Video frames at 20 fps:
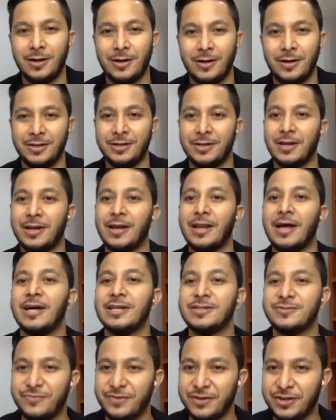in the last
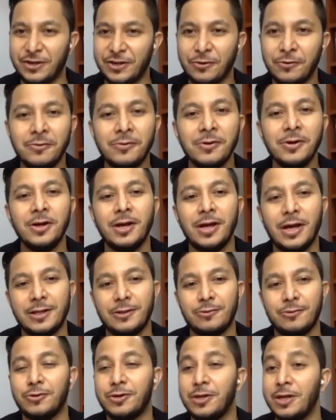video. And
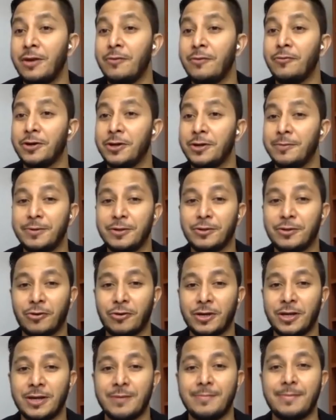today we're going to be
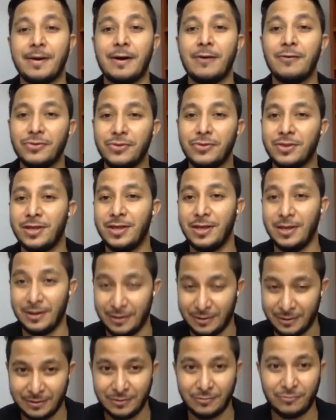talking about tier,
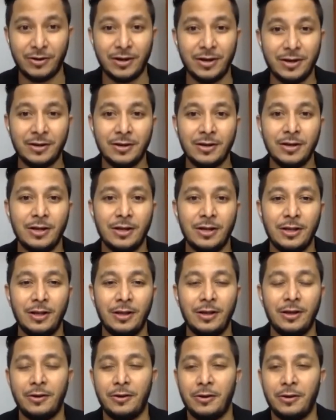right?
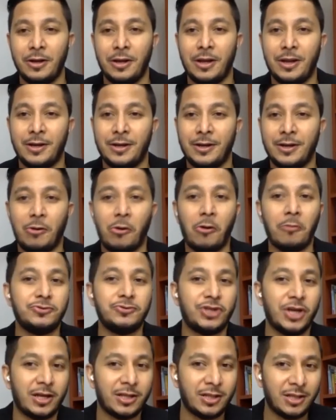And the
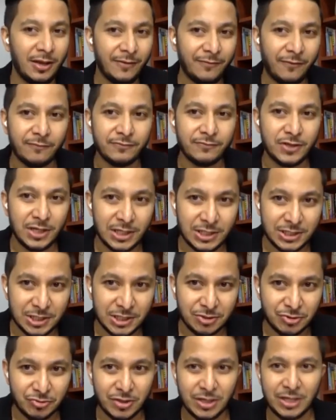objective of this is
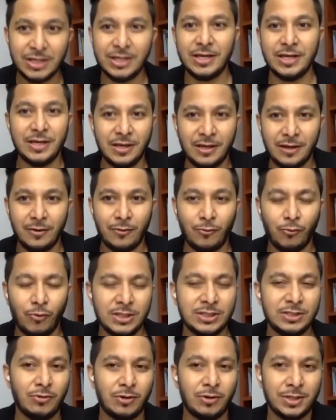really, once
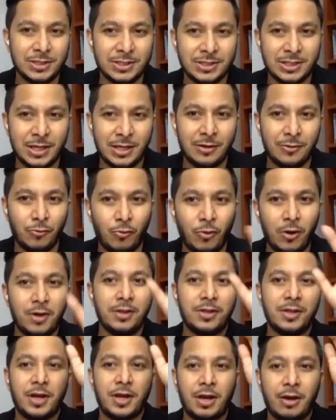you understand what is the
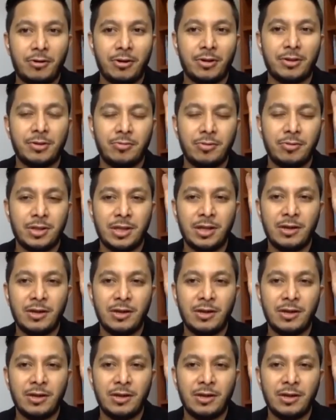characteristic